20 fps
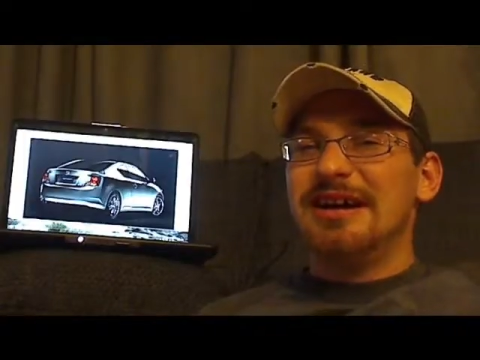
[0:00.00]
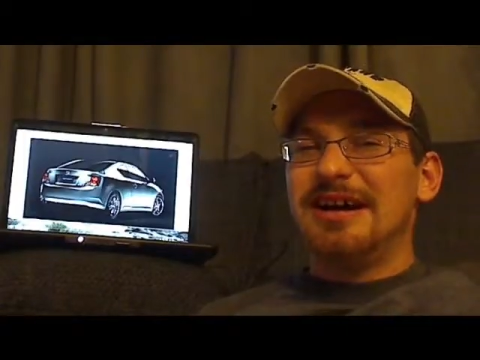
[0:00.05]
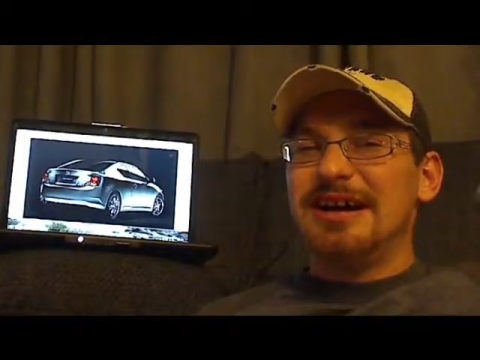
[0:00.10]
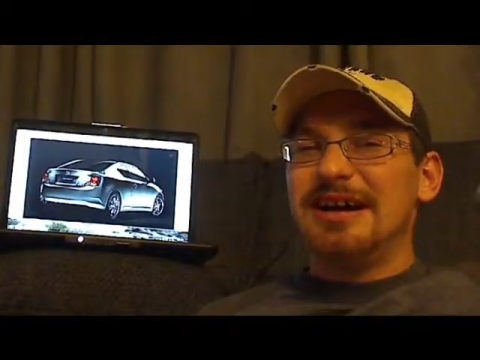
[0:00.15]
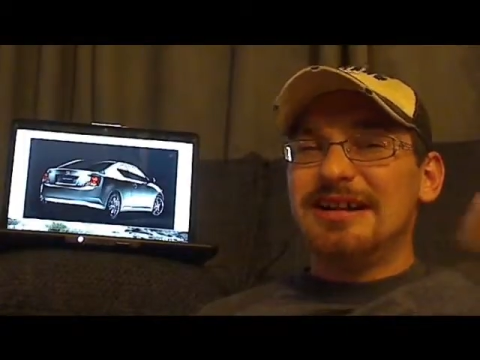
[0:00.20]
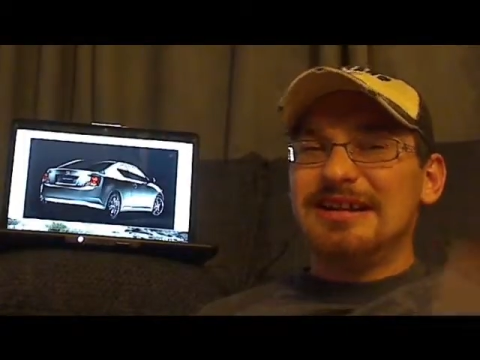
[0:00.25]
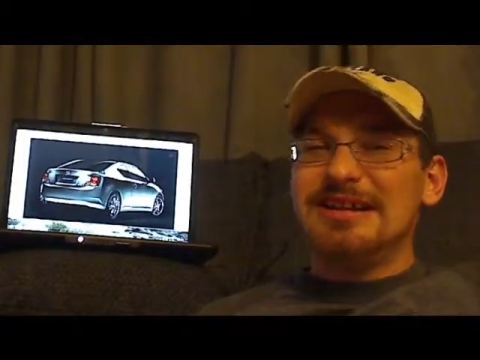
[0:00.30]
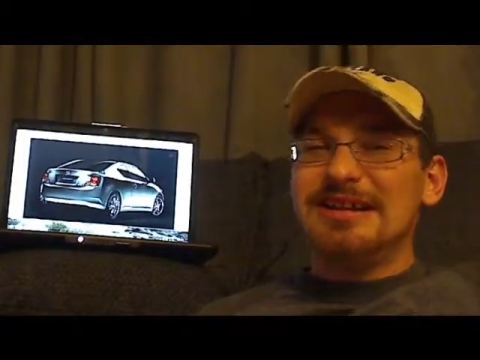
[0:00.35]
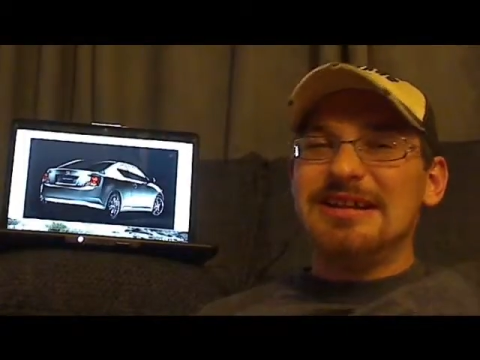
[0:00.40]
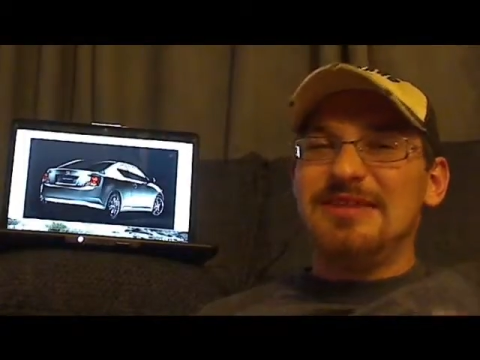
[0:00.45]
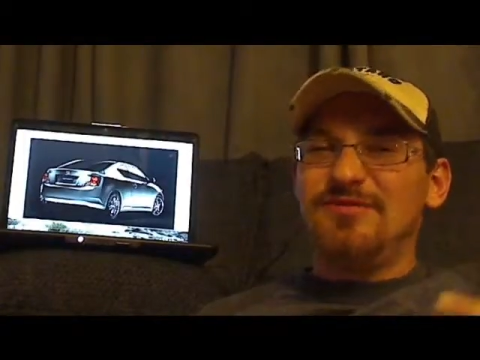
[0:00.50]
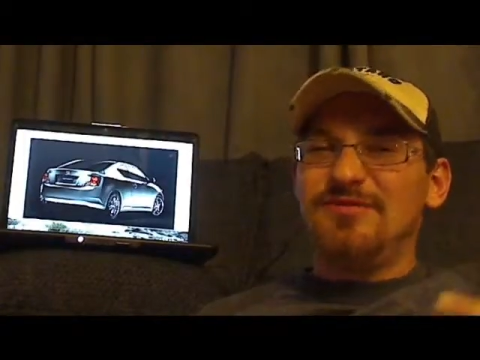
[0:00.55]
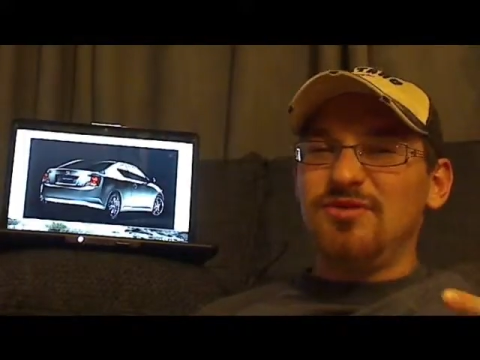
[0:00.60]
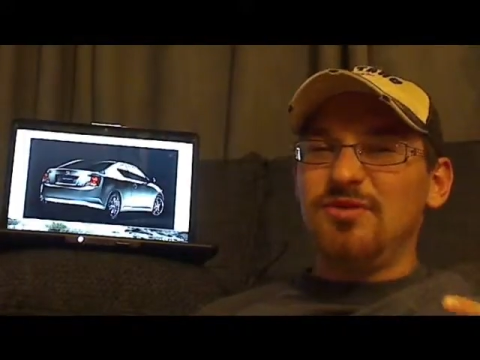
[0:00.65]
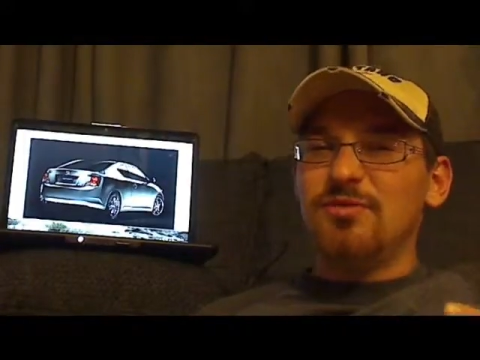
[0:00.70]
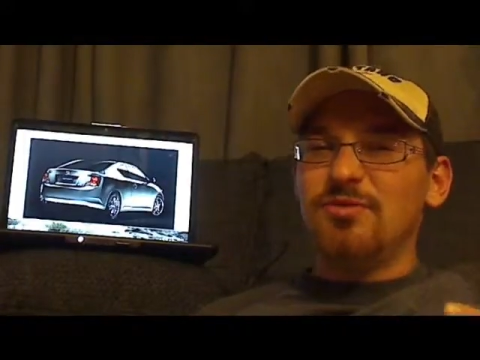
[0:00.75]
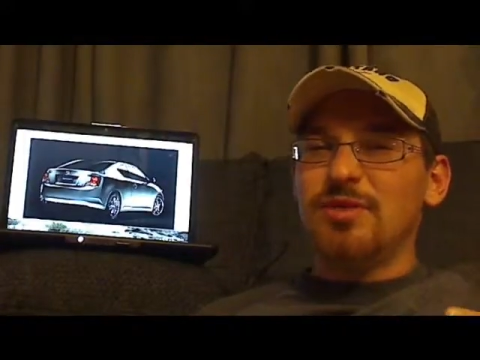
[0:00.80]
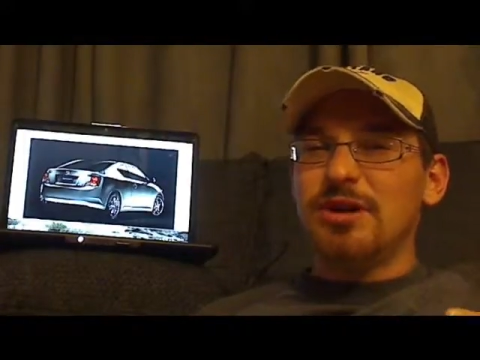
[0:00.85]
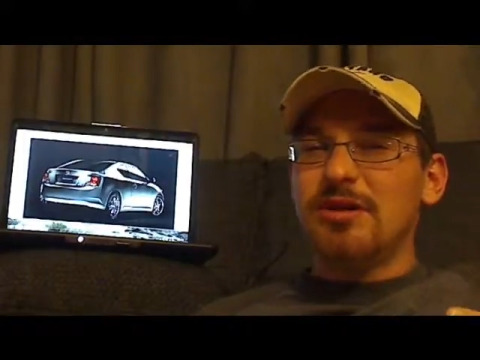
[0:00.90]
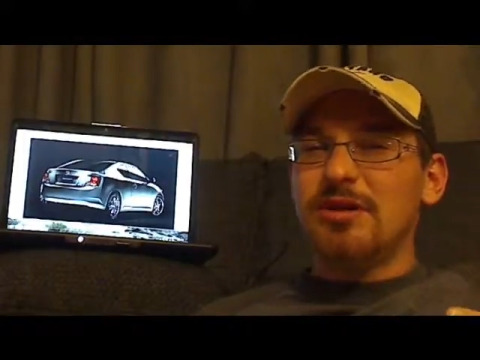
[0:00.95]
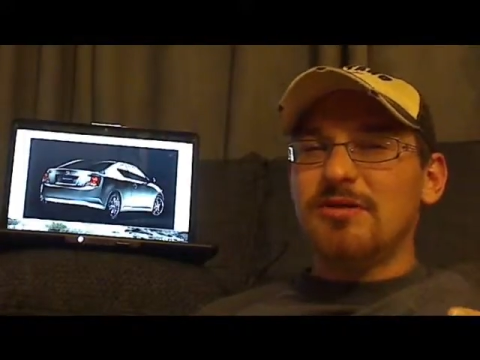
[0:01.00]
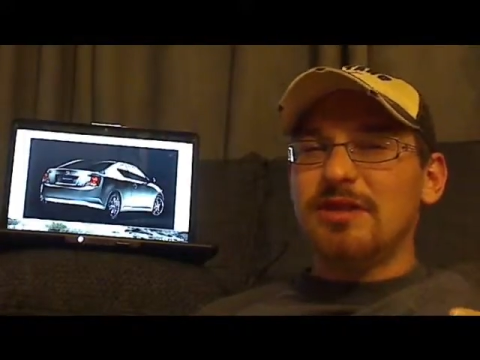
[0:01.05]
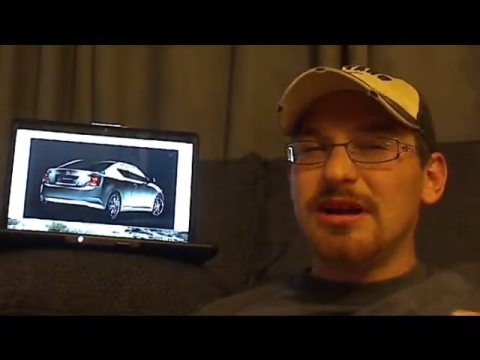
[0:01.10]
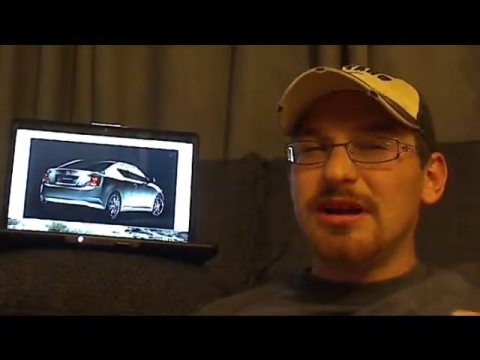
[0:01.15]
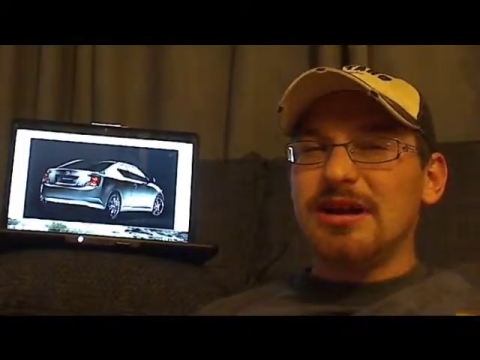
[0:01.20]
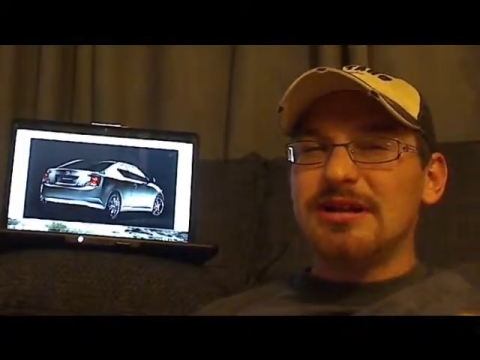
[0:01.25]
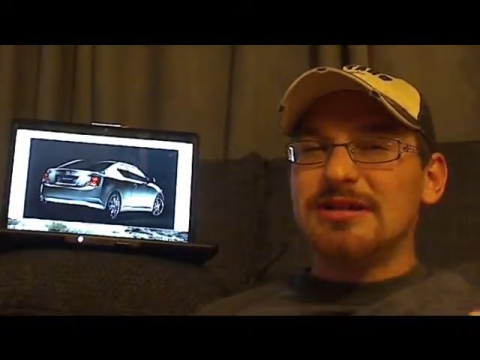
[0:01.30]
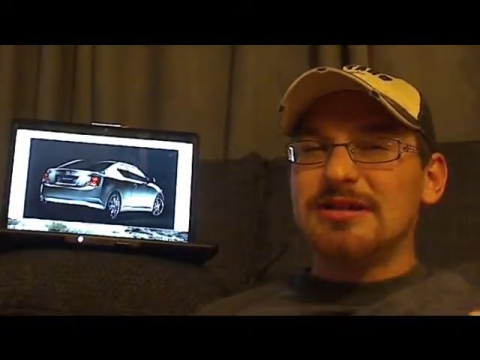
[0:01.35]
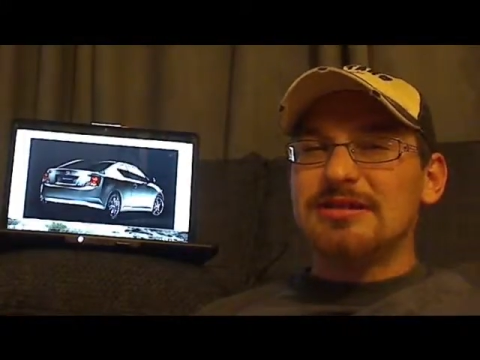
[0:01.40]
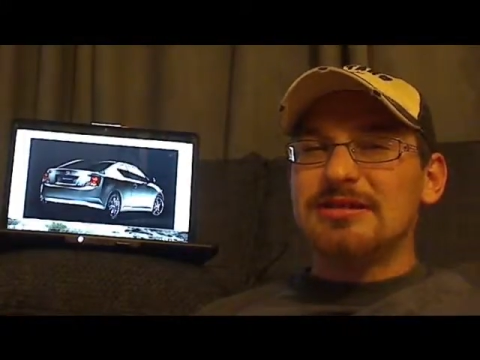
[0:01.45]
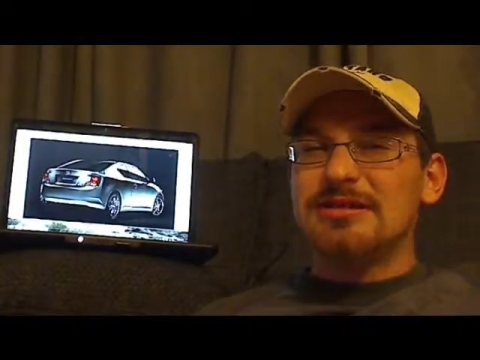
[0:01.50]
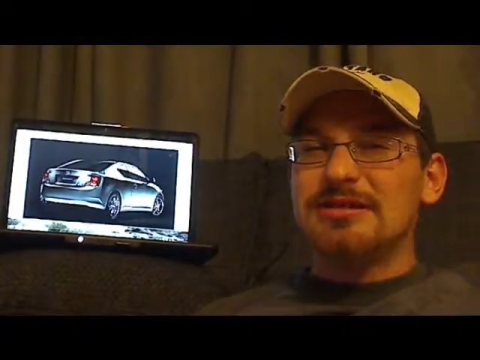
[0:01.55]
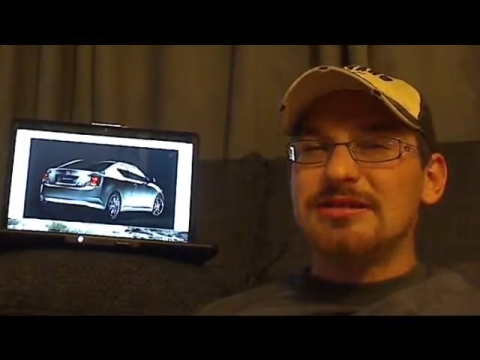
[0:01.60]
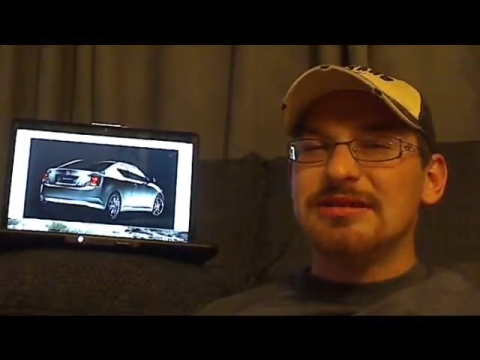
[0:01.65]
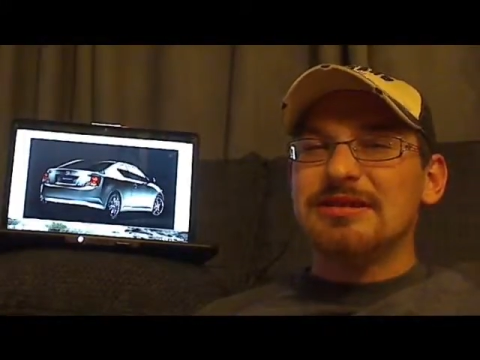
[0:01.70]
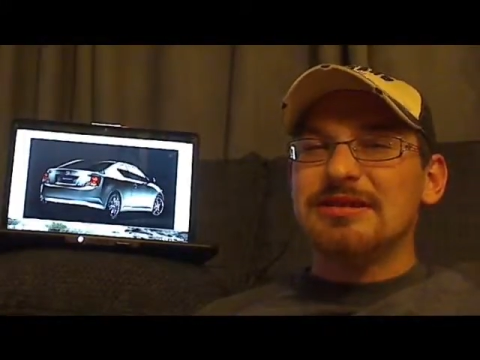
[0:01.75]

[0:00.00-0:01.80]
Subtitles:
an evil rear end